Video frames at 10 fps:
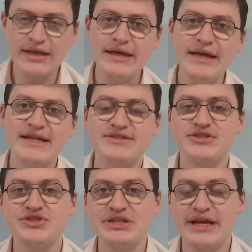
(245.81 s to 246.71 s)
he gets
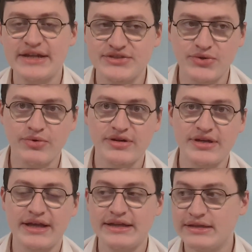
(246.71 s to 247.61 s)
to he gets to
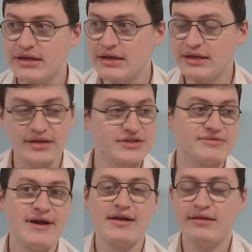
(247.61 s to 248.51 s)
work and he he looks
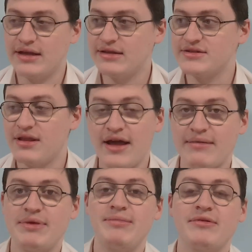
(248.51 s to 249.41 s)
around and there's a lot
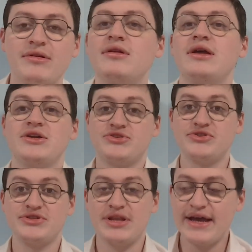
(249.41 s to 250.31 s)
of people
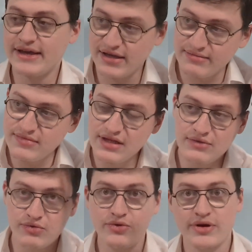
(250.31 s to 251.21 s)
just like him
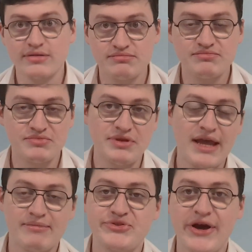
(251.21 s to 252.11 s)
who are
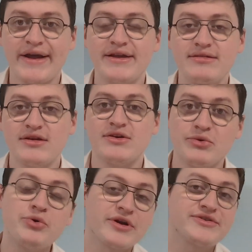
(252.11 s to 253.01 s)
named Johnny
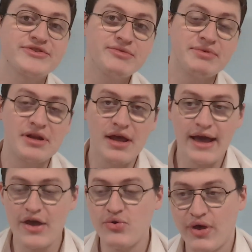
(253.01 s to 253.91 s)
who are stupid
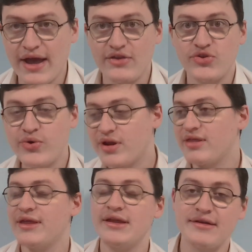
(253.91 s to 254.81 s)
and who can't do
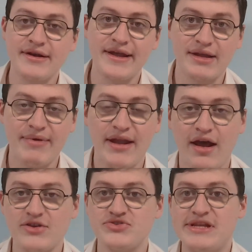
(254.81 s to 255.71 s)
anything that are getting paid
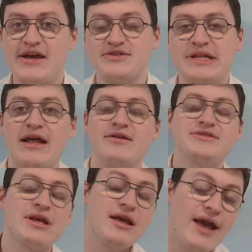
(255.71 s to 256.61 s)
hundreds of thousand
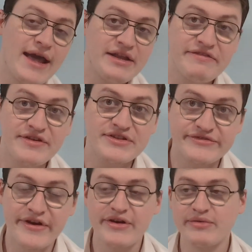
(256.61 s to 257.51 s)
dollars and he feels
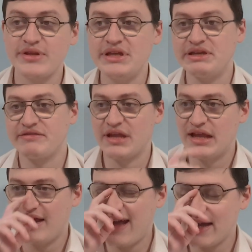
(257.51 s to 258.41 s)
very relieved
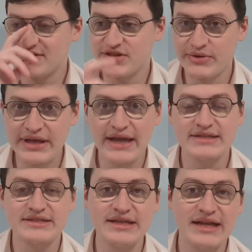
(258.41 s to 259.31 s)
and so he
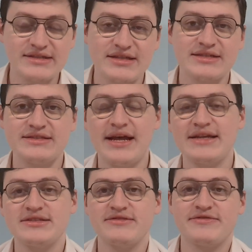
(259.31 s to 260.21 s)
gets he gets to his
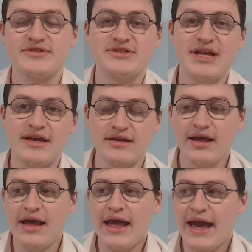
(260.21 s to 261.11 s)
desk the first day
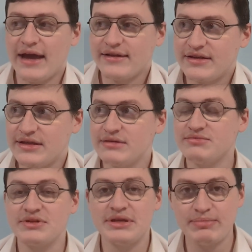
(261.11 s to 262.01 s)
and he
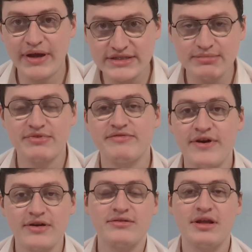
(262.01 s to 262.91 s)
he picks up the
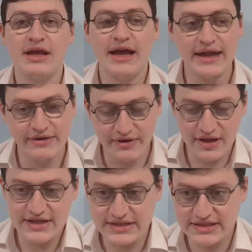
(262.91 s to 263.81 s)
phone and he
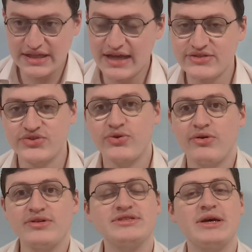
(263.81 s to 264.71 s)
realizes he has to
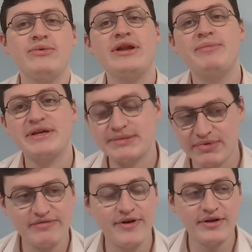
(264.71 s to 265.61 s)
call someone he picks up
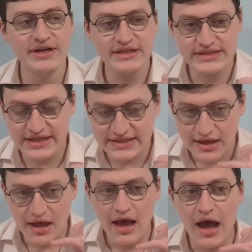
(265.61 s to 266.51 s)
the phone and he says
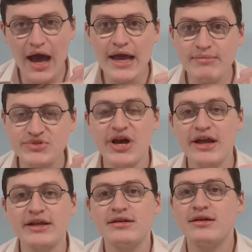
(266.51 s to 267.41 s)
I am
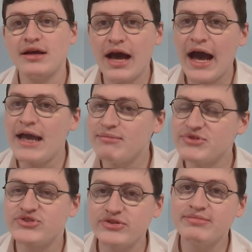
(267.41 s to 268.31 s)
Johnny I am
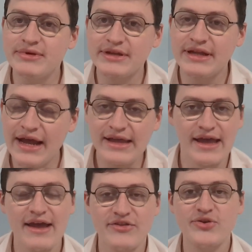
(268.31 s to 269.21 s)
stupid and I
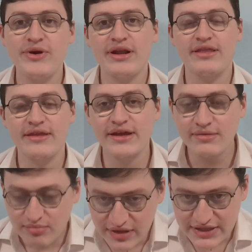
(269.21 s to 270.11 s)
can't do
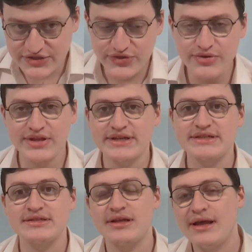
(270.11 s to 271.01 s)
anything please do
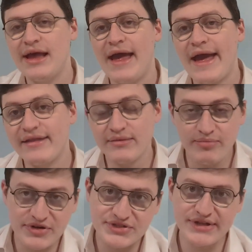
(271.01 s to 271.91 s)
this and the
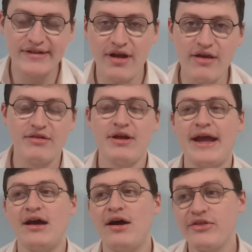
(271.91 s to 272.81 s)
person on the other
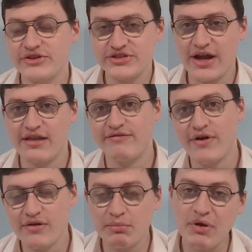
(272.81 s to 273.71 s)
other side of the
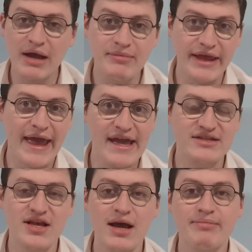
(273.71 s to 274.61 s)
phone promptly
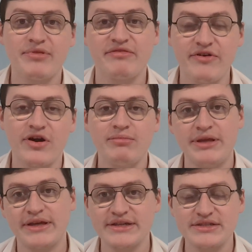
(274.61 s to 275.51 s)
hangs up the phone
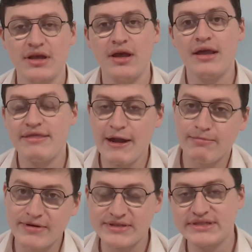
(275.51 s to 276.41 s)
because
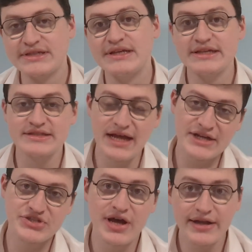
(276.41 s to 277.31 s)
that person is
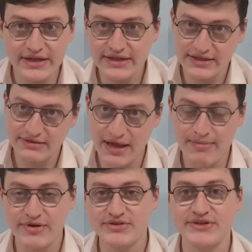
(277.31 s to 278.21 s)
not Johnny,
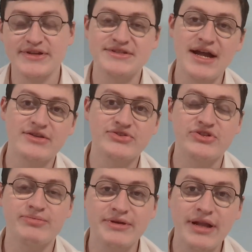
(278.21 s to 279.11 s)
that person is not
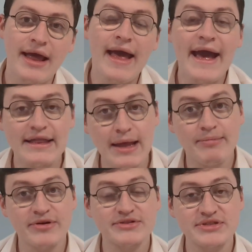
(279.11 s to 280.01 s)
stupid, and
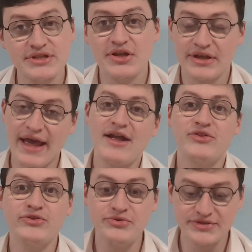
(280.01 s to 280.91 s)
that person
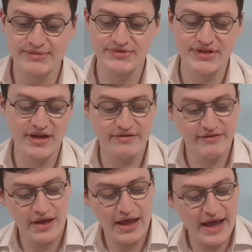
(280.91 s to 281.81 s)
can do some stuff,
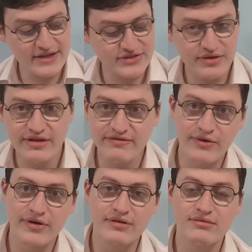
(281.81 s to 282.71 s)
and so
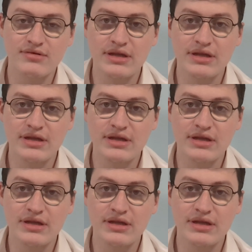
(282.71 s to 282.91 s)
therefore,